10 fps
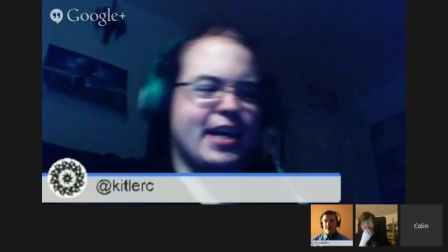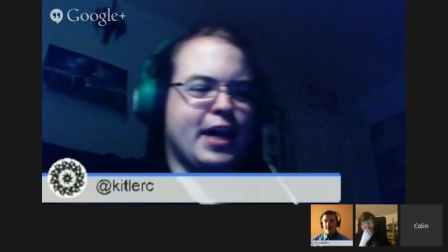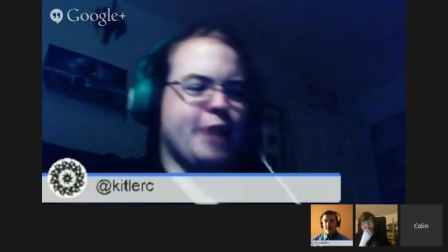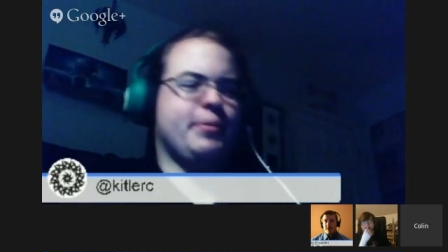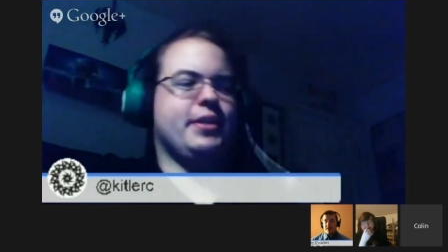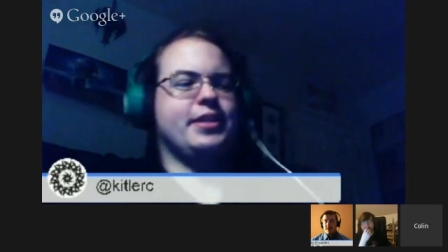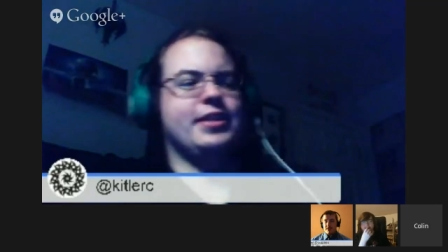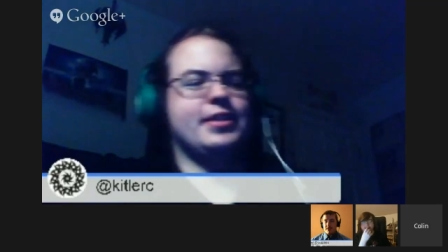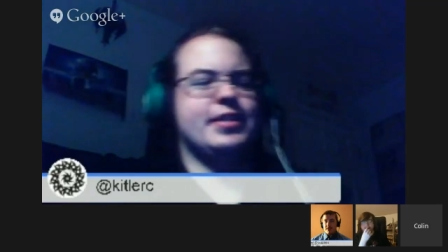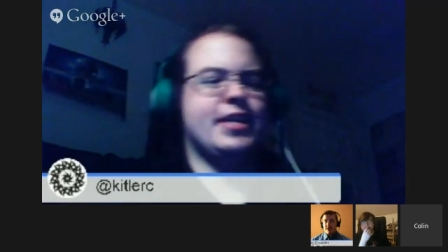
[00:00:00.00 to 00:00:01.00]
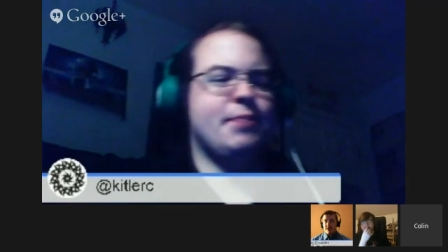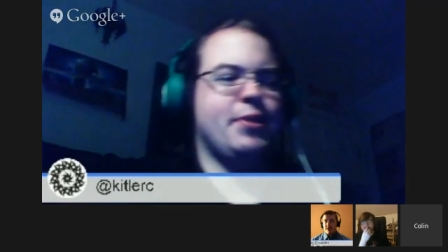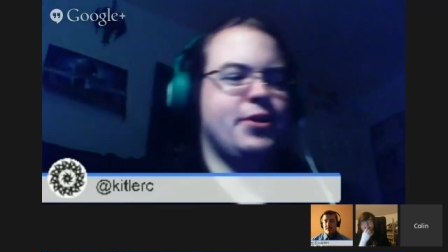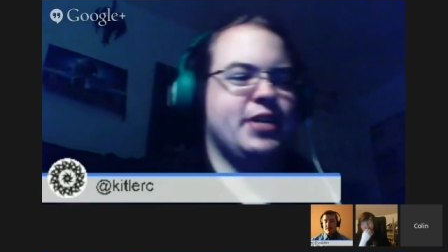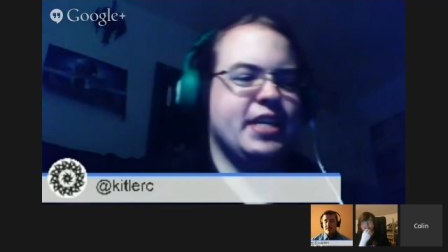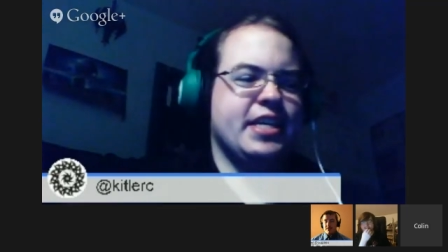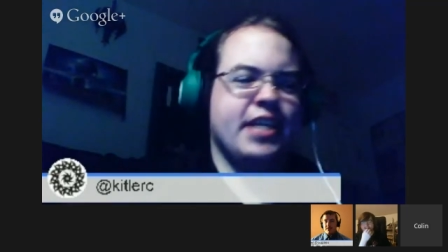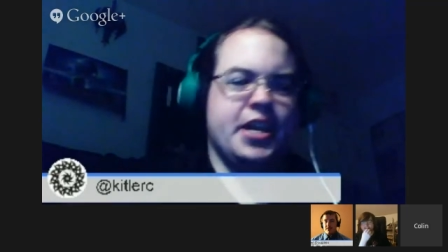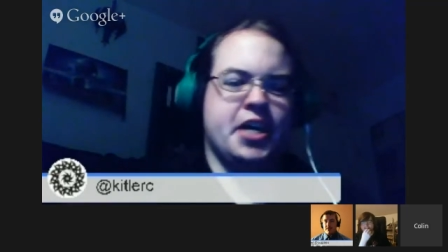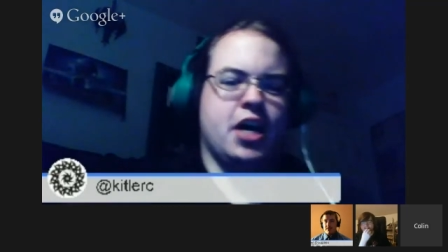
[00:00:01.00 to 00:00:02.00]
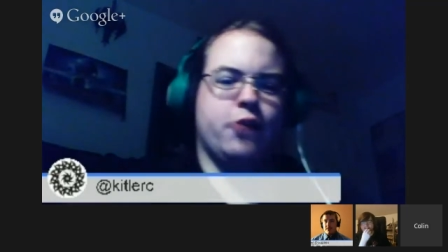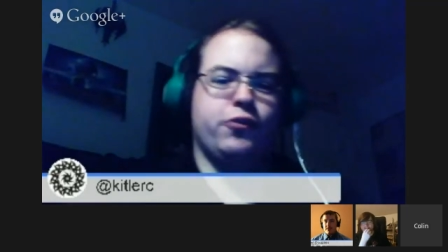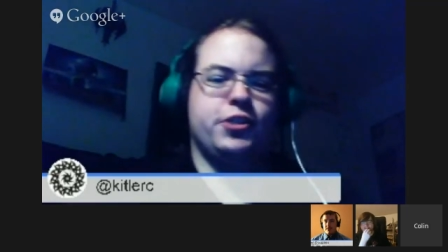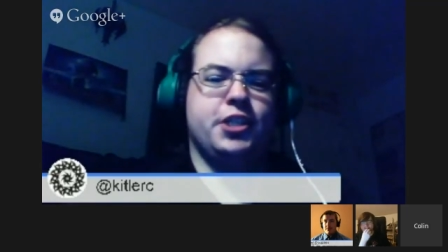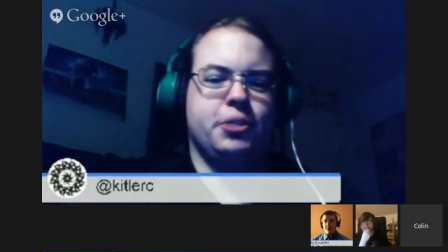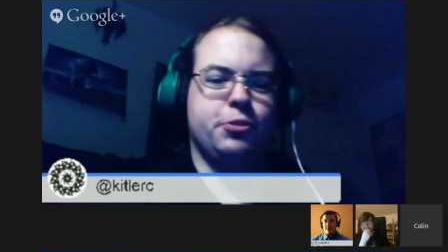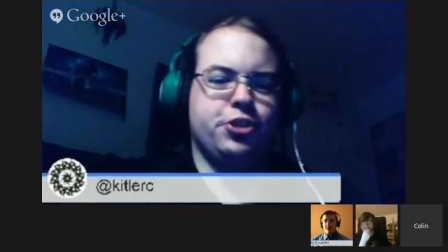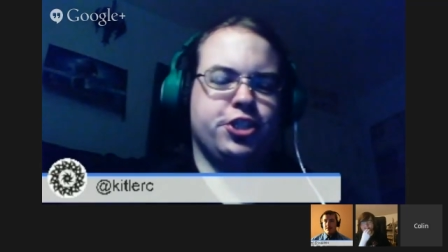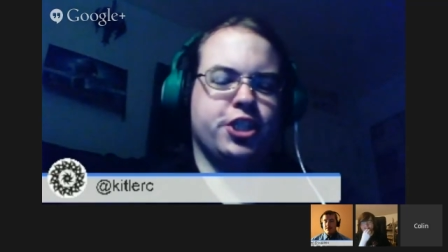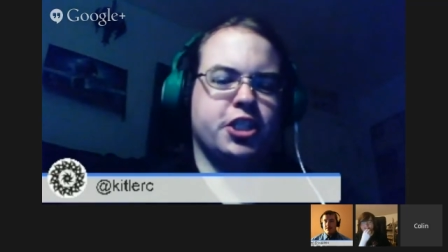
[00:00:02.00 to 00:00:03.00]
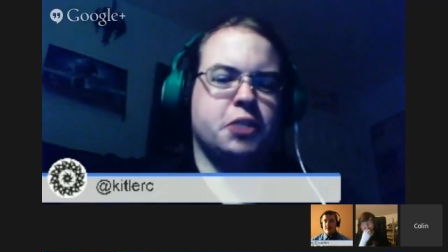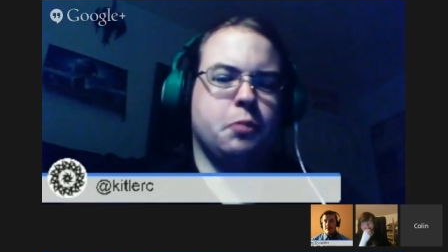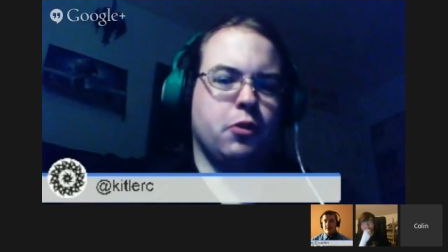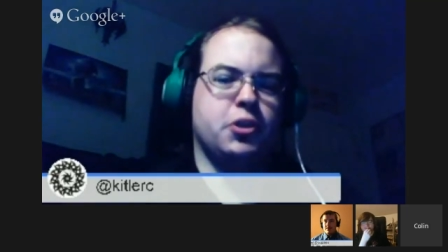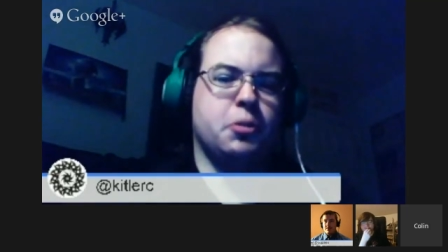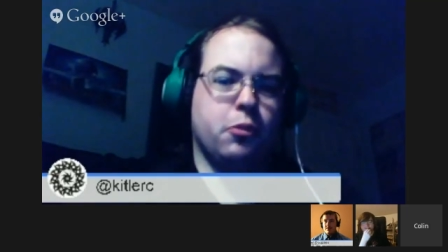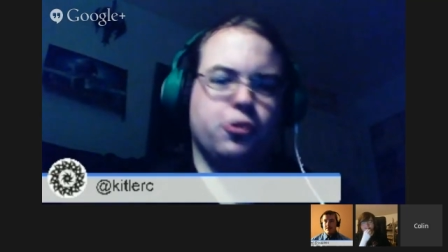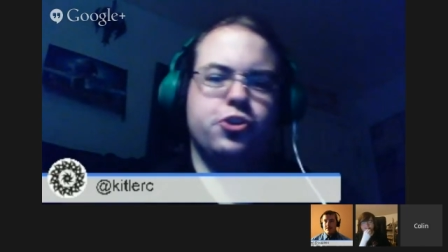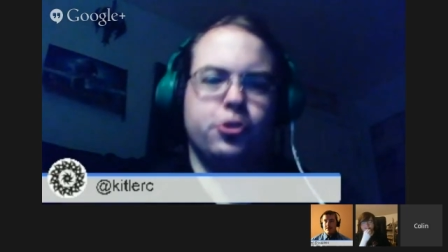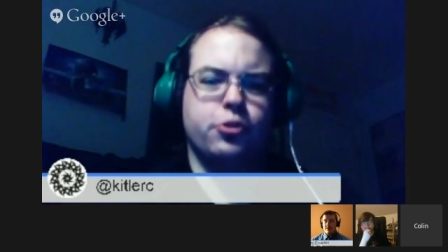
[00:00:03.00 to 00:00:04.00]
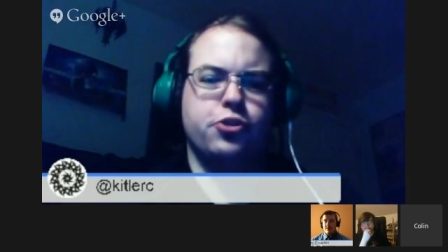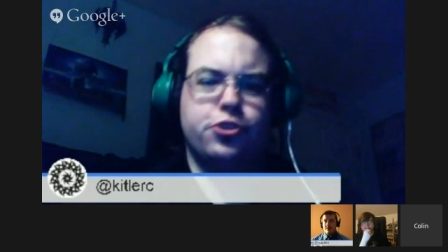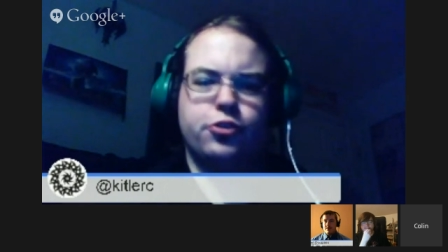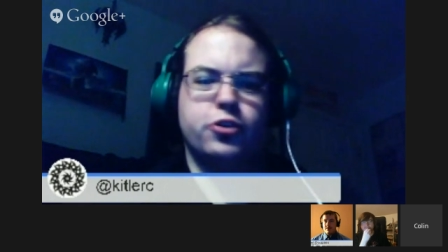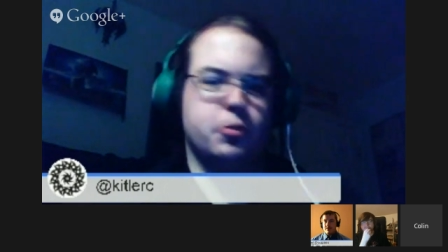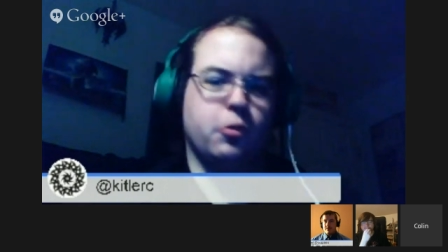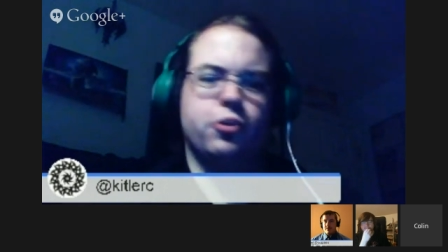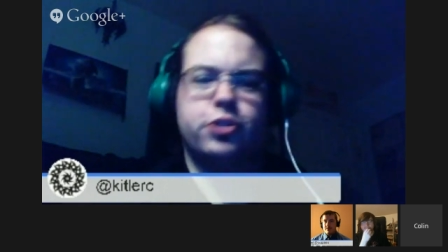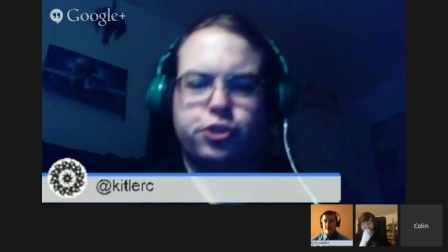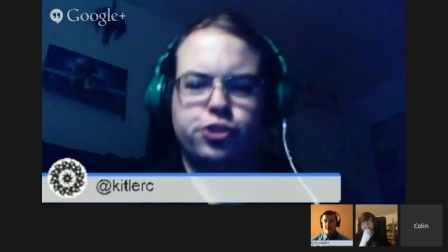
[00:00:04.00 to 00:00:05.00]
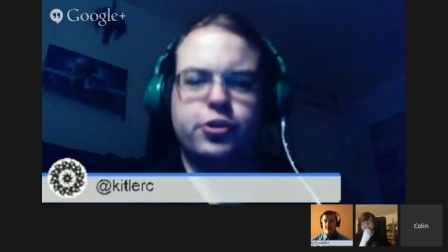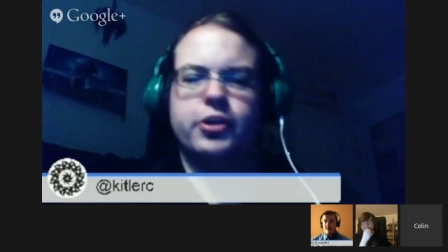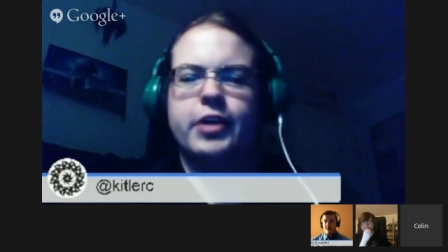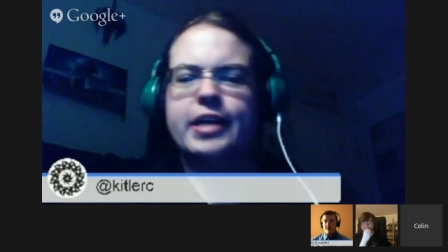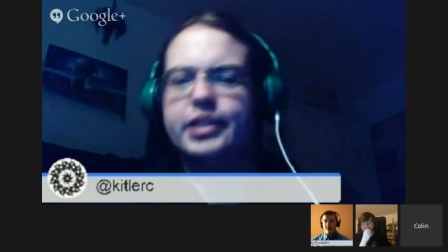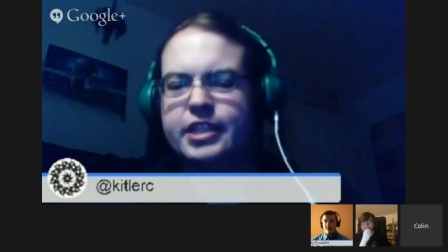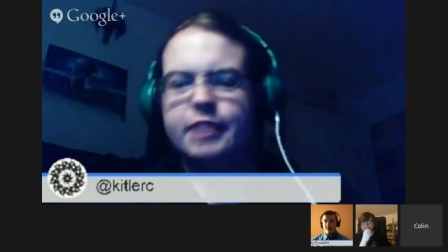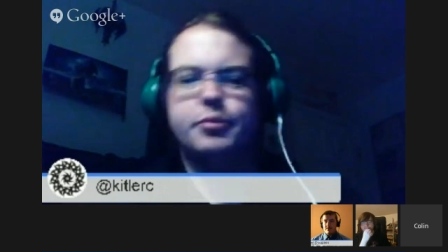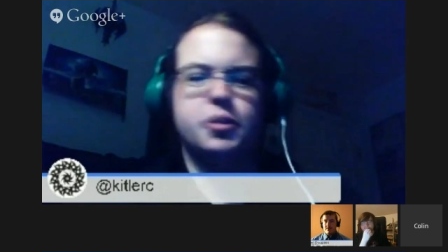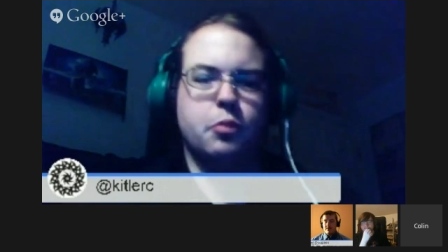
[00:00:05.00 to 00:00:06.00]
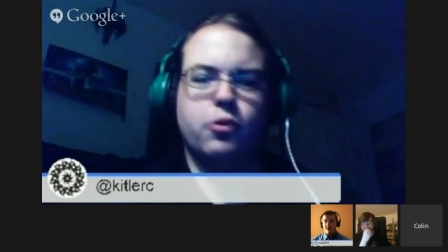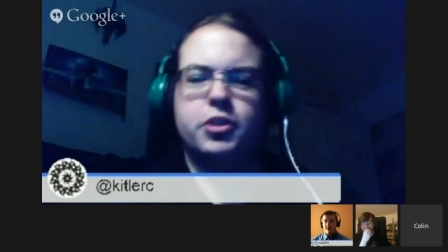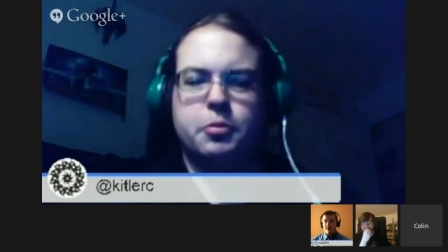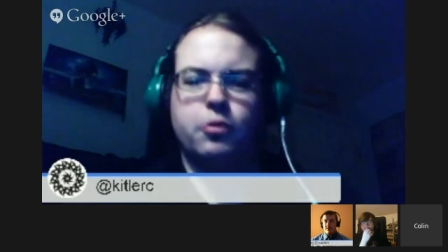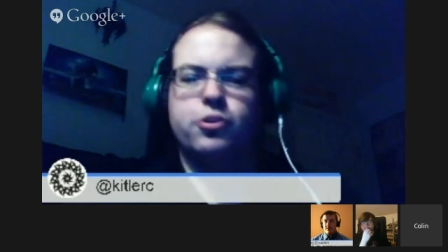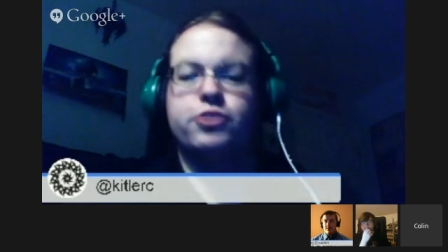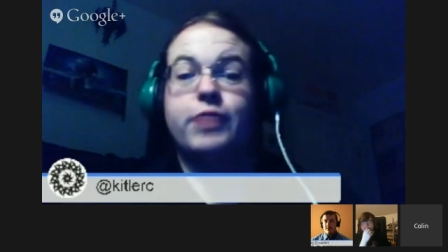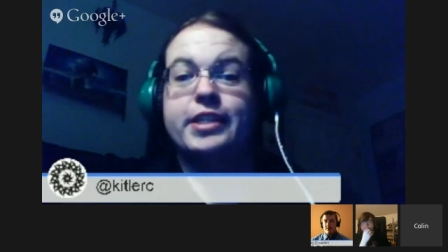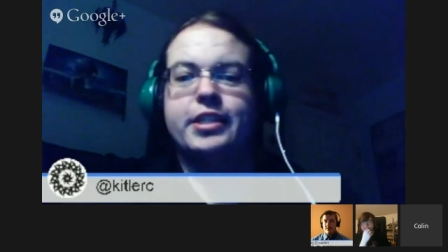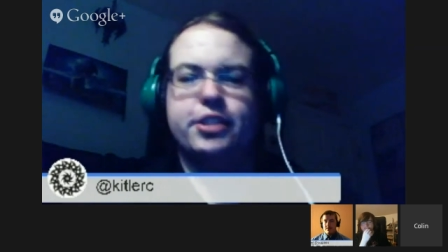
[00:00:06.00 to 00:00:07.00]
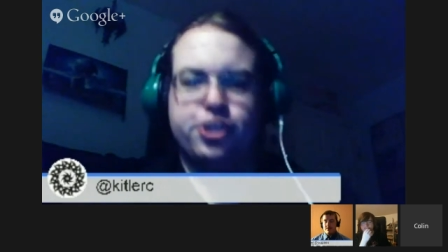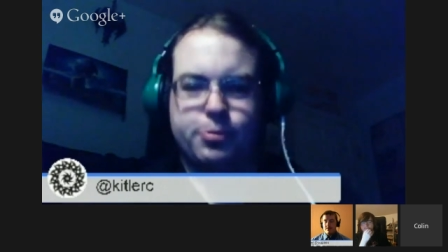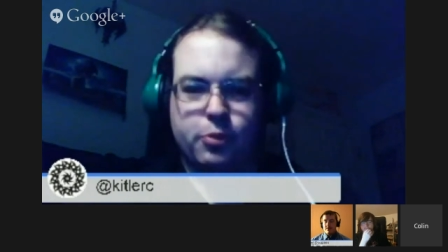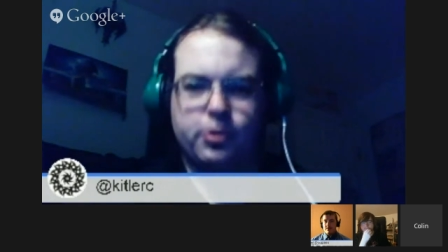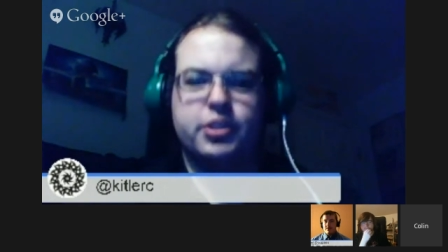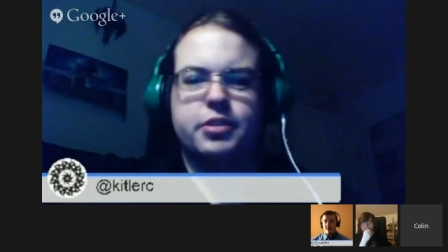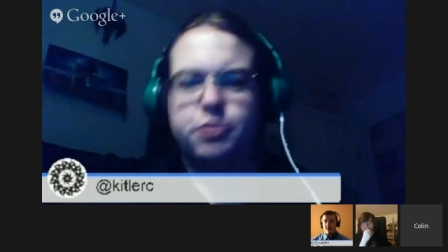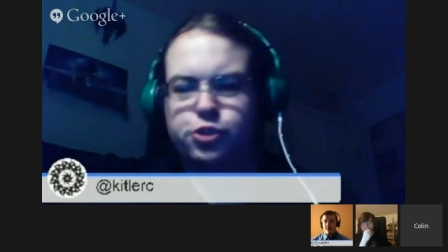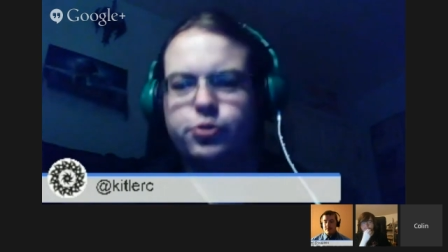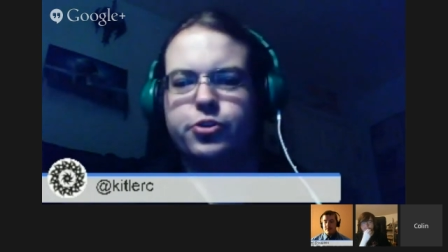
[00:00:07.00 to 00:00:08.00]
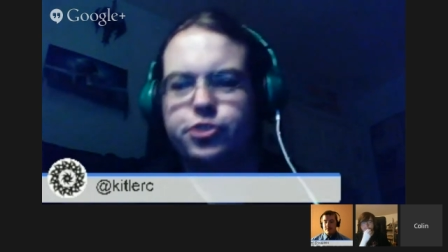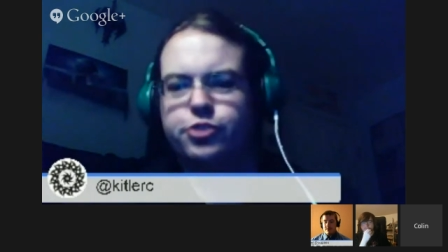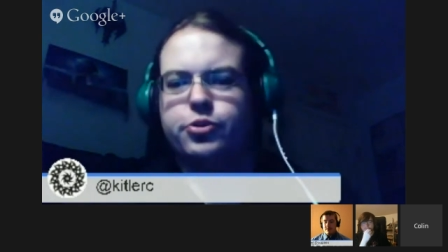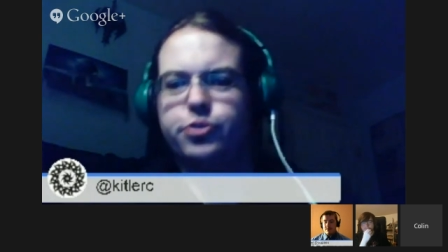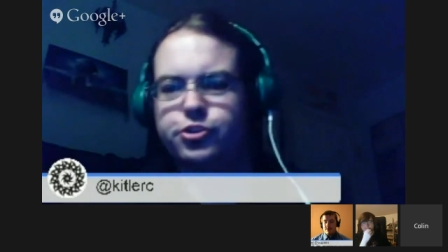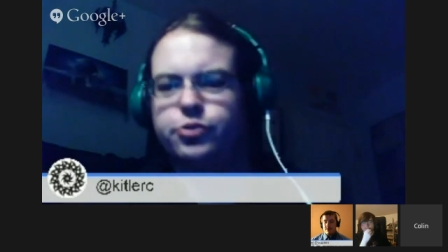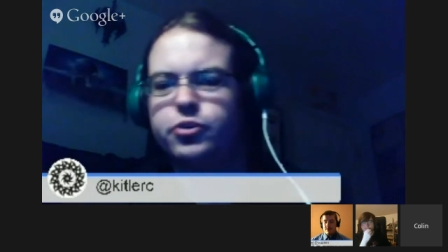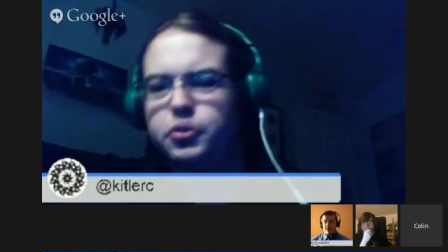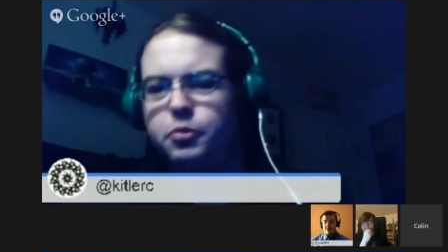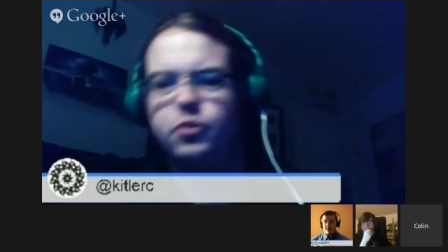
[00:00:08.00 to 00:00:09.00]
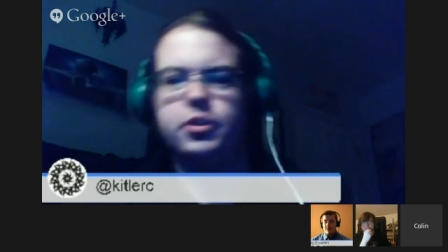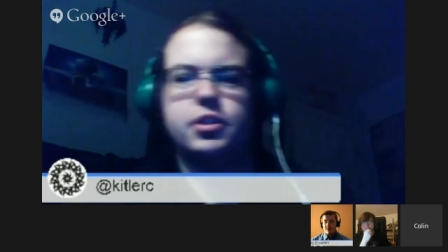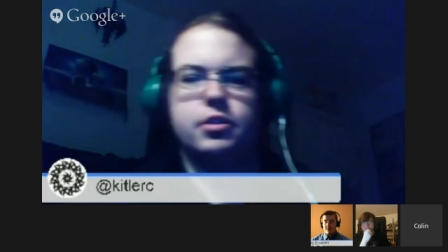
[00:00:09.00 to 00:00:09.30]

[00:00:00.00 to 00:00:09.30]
I mean, compared to EA conferences, which is just sports, shooter, sports, shooter, sim, sports, racing, sports, shooter, sports.